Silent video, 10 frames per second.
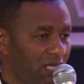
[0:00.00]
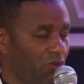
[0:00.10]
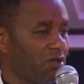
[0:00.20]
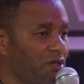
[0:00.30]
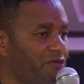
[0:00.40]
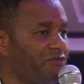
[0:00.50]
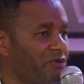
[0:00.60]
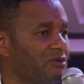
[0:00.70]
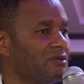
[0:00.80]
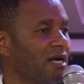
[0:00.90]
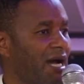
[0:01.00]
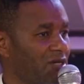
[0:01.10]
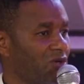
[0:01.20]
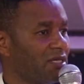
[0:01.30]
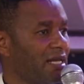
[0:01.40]
he will give you
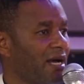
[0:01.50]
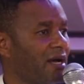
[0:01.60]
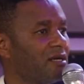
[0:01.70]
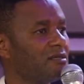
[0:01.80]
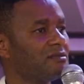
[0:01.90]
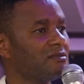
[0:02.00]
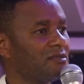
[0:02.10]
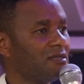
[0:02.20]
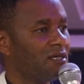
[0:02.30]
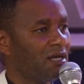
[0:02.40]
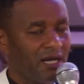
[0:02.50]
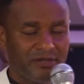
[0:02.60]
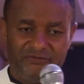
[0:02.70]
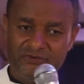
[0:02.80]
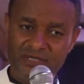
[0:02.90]
another
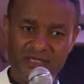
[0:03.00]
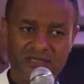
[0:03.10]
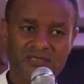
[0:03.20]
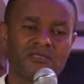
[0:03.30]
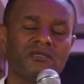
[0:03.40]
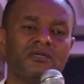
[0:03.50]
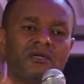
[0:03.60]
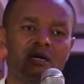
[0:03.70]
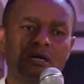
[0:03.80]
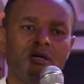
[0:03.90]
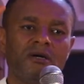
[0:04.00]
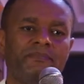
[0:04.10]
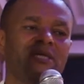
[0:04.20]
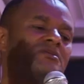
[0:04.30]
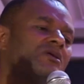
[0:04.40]
advocate.
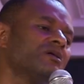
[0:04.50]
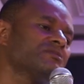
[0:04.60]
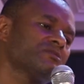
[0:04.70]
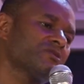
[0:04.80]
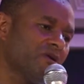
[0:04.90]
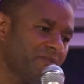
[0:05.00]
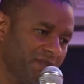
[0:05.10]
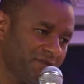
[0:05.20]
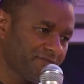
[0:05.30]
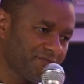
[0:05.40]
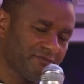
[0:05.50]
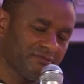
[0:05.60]
Pentecost is coming.